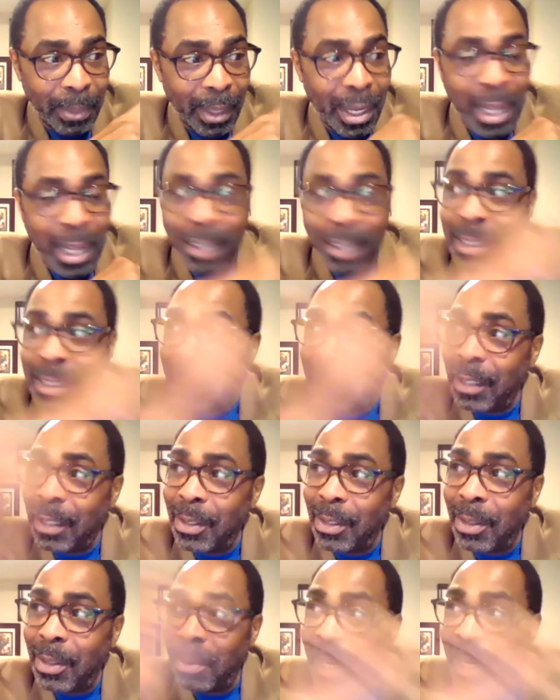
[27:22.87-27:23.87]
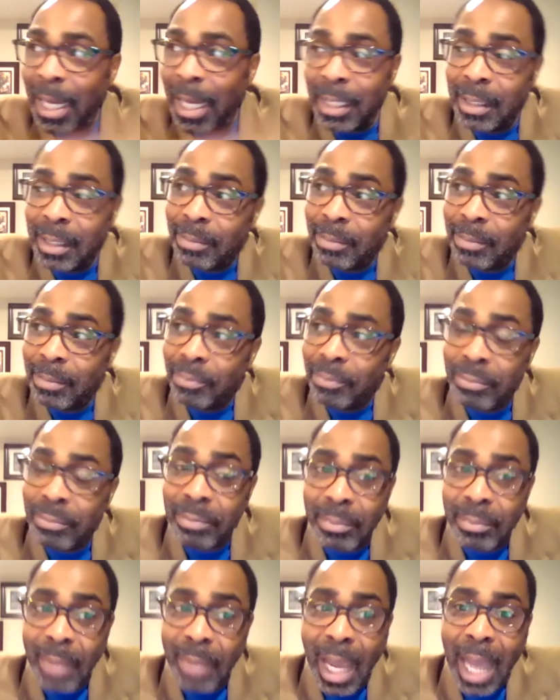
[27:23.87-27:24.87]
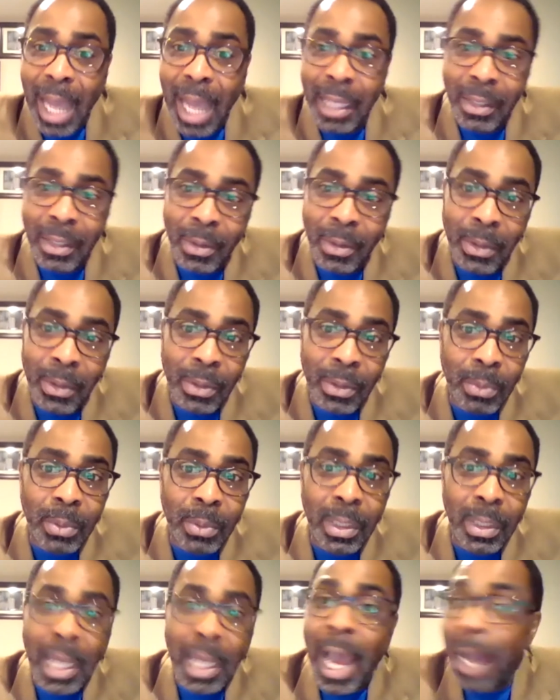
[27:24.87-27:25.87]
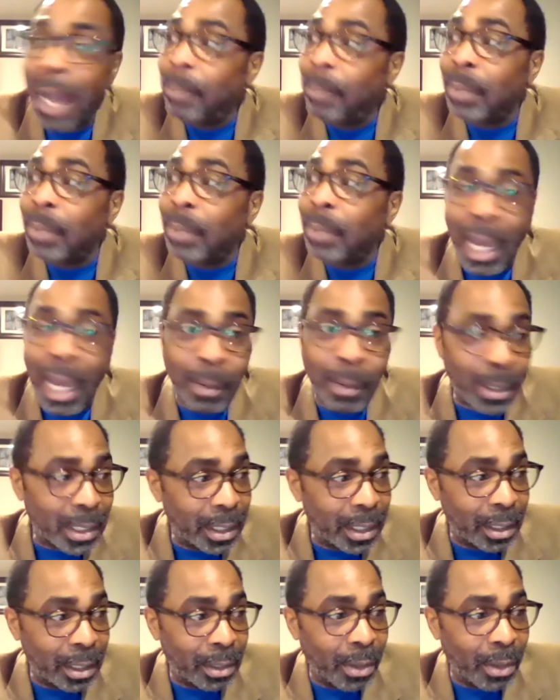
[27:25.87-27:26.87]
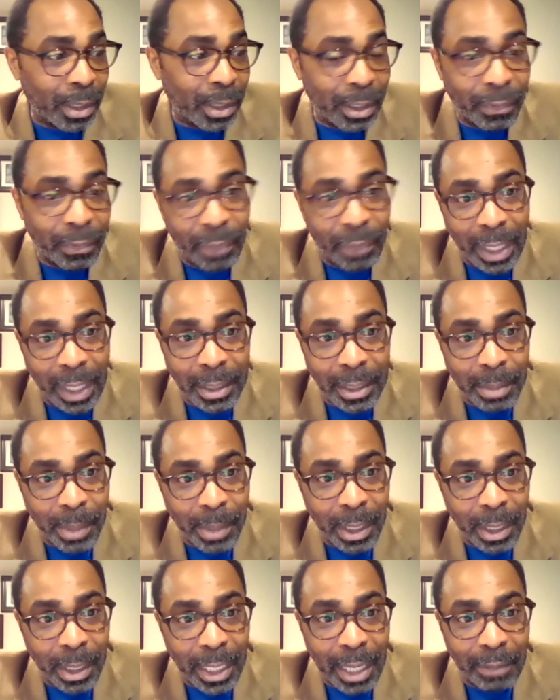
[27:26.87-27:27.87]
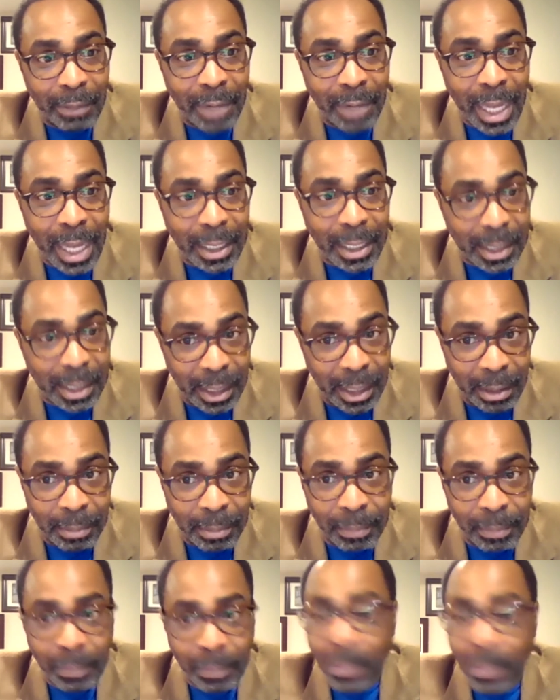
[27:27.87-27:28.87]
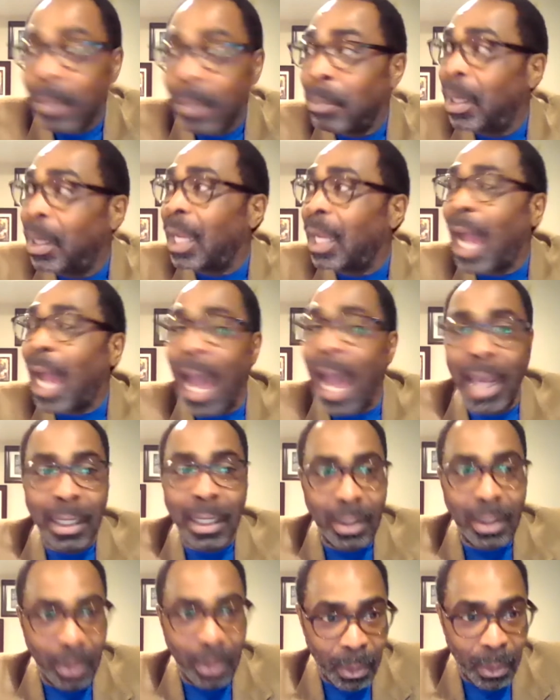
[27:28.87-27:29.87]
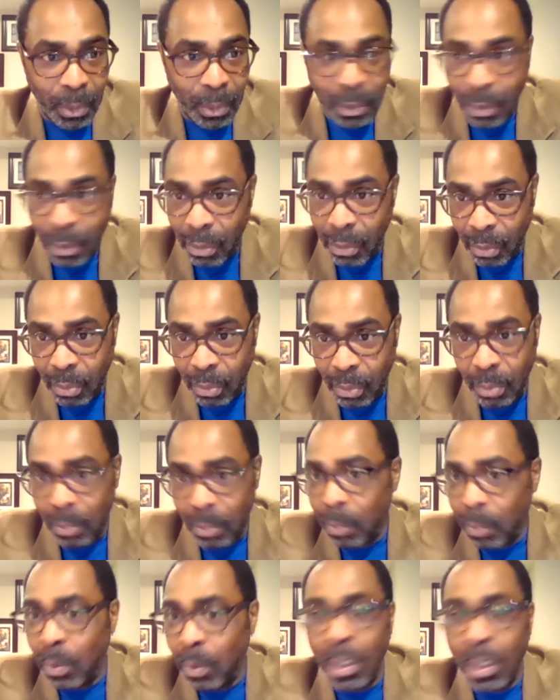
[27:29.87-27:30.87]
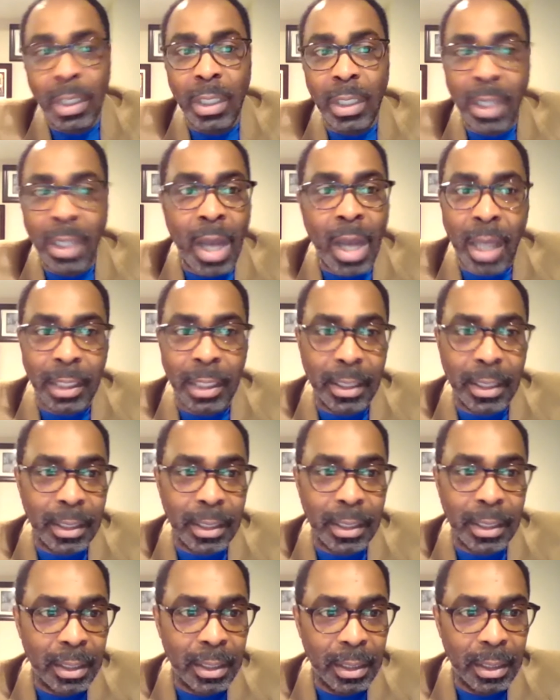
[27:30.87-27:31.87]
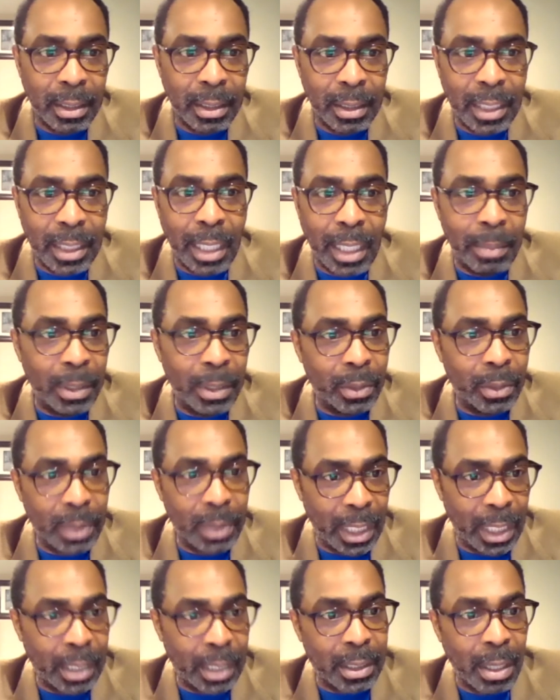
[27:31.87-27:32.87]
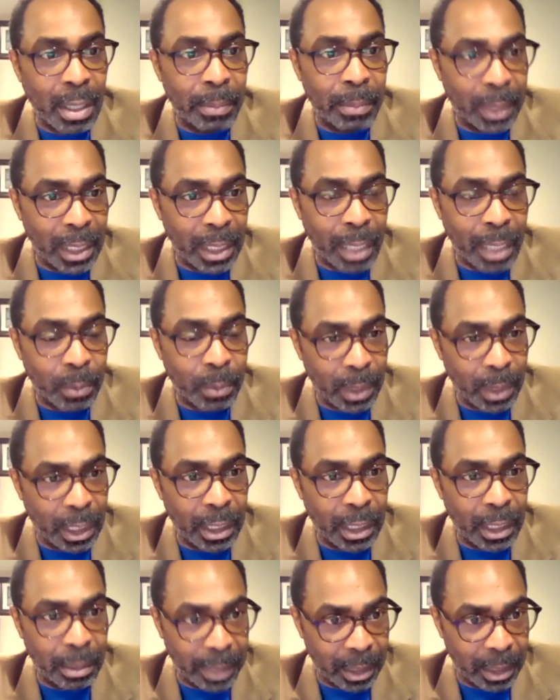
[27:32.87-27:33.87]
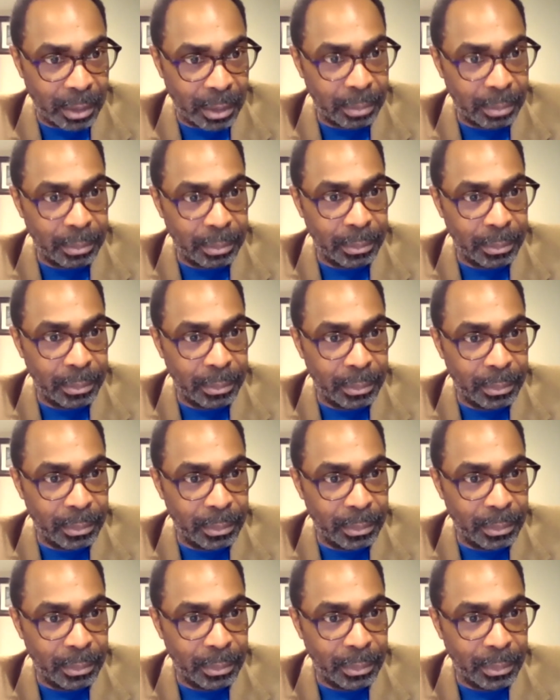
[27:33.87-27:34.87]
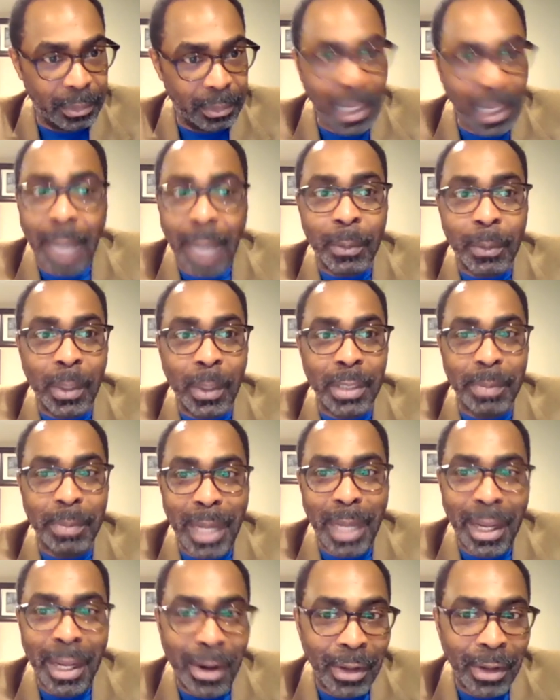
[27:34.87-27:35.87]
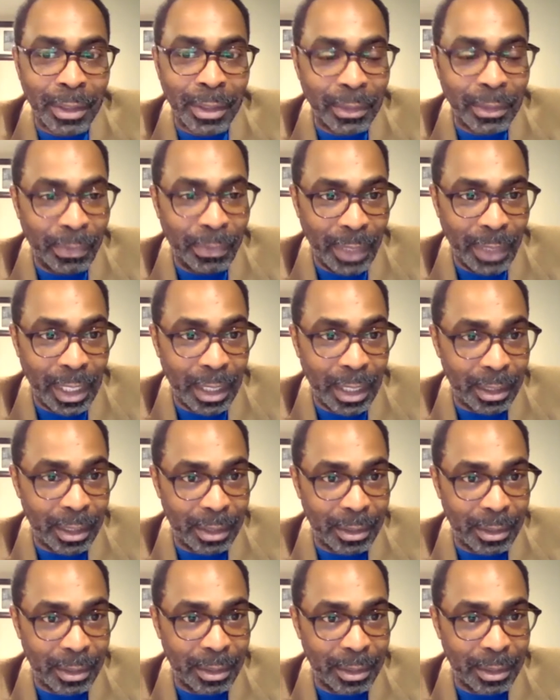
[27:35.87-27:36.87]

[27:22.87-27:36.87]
and said, you know what? I know you would, I was on the fence about that vaccine, but I know you would not tell me to take something that would kill me. That was my Uncle Felix